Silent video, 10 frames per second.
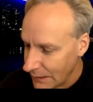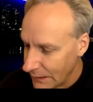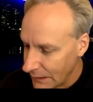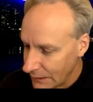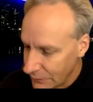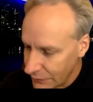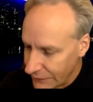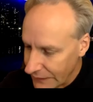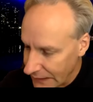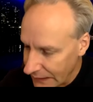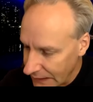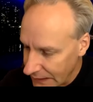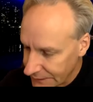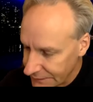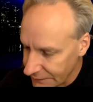And we've got
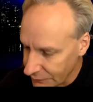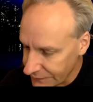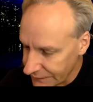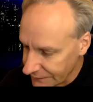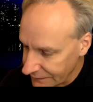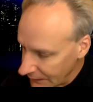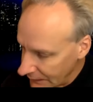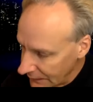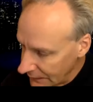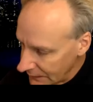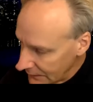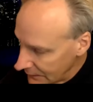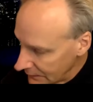8x equals 16.